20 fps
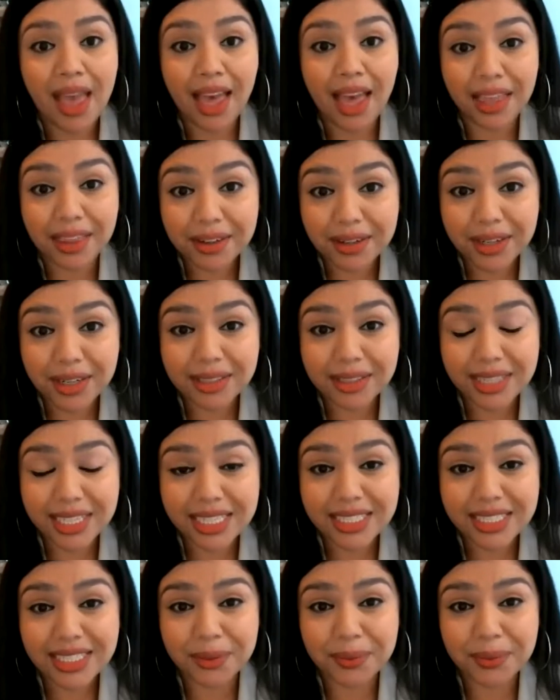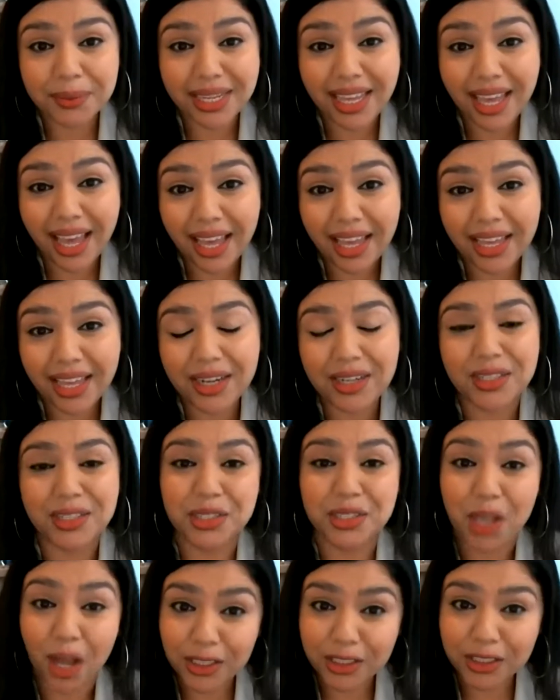Other things that we get are
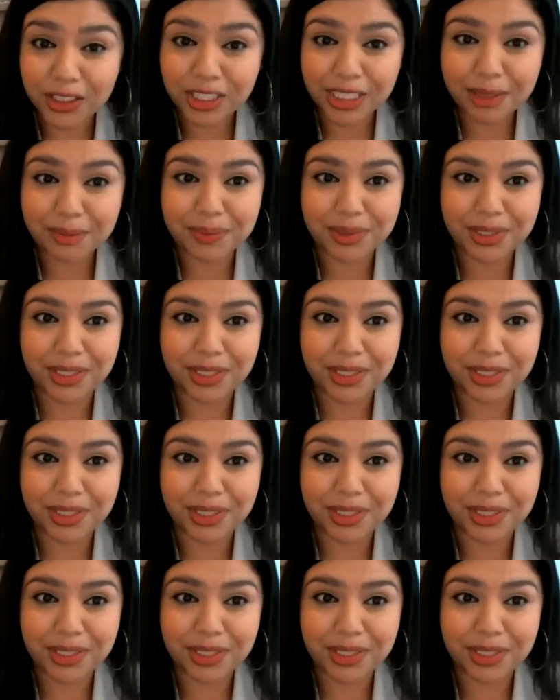scholarships.